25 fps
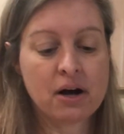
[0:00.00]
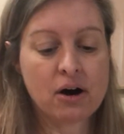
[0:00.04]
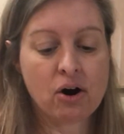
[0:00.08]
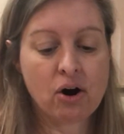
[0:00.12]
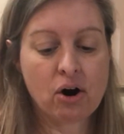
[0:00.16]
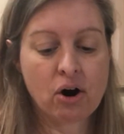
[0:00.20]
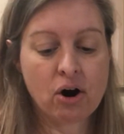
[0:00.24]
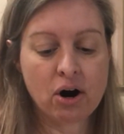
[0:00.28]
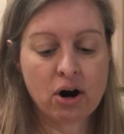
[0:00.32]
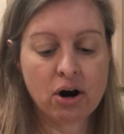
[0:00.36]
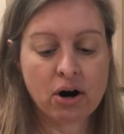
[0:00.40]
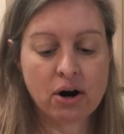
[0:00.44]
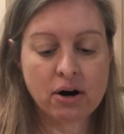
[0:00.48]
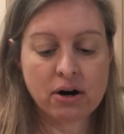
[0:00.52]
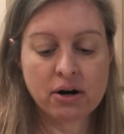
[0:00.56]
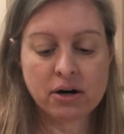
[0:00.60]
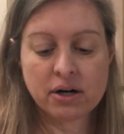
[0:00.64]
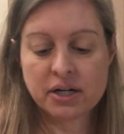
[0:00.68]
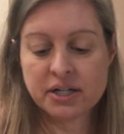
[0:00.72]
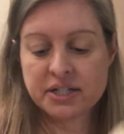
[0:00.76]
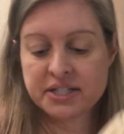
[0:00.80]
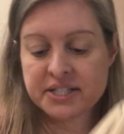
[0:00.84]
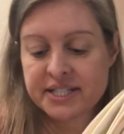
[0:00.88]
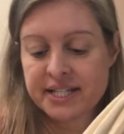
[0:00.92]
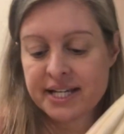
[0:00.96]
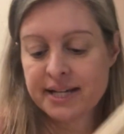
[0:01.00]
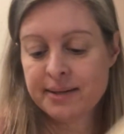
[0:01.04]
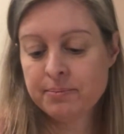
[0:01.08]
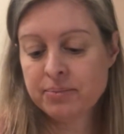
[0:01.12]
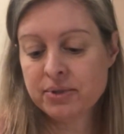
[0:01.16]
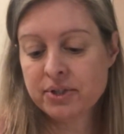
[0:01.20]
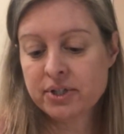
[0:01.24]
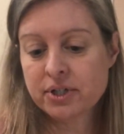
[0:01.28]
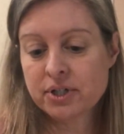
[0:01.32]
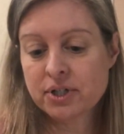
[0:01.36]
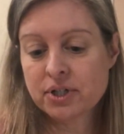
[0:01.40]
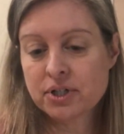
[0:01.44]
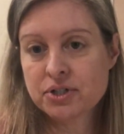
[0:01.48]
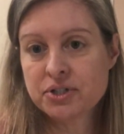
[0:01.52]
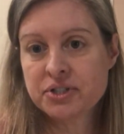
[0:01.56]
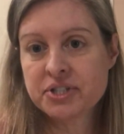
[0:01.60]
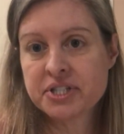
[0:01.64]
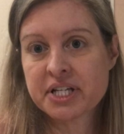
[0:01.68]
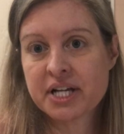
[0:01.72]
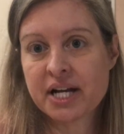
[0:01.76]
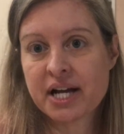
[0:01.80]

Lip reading: are samplers